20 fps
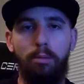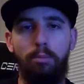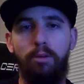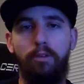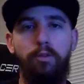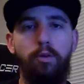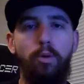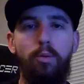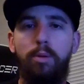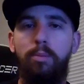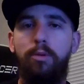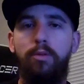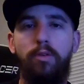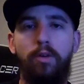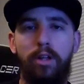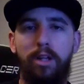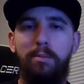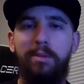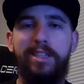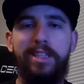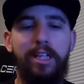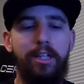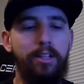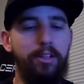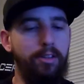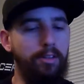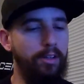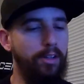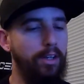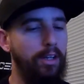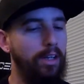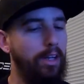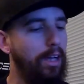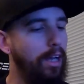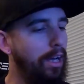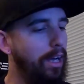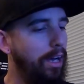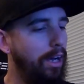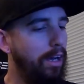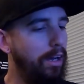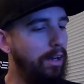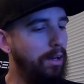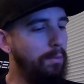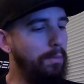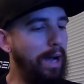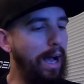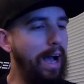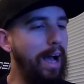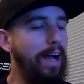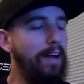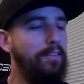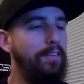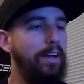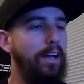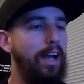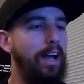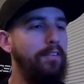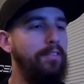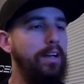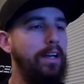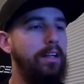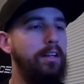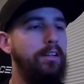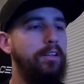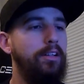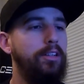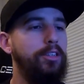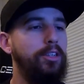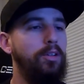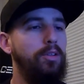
before we move on, let me tell you, I've